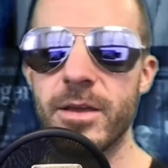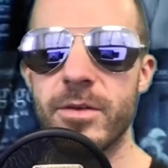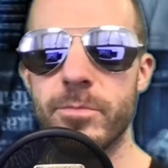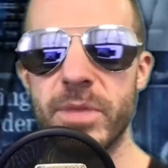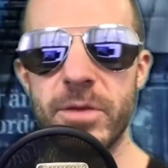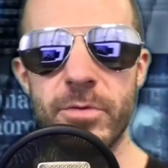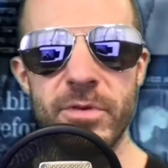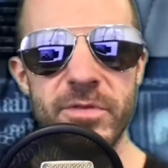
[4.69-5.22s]

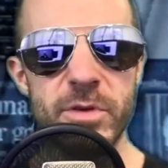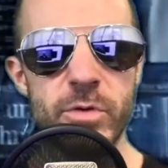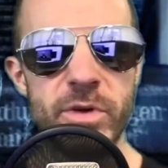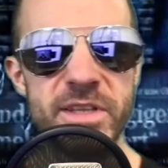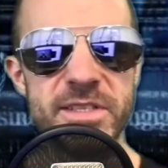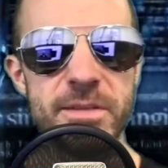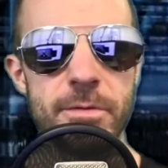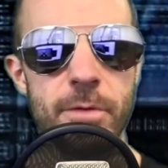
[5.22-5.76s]
peer review
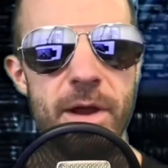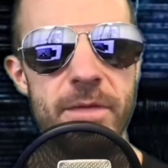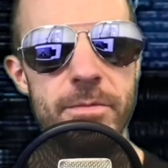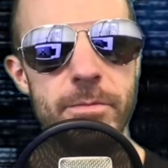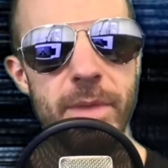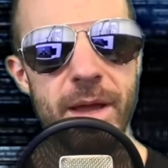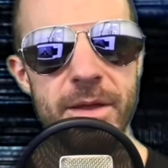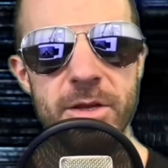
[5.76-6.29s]
is threatened
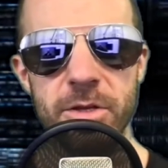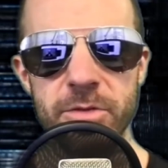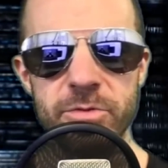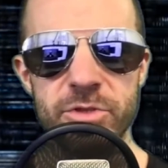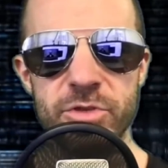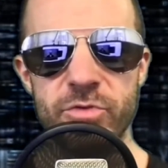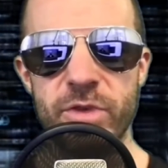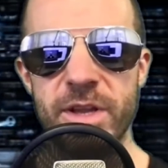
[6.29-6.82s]
by
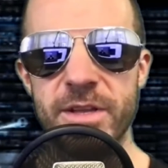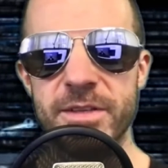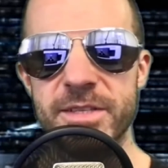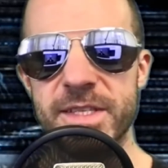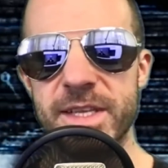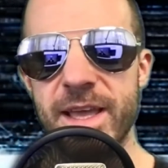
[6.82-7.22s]
collusion rings,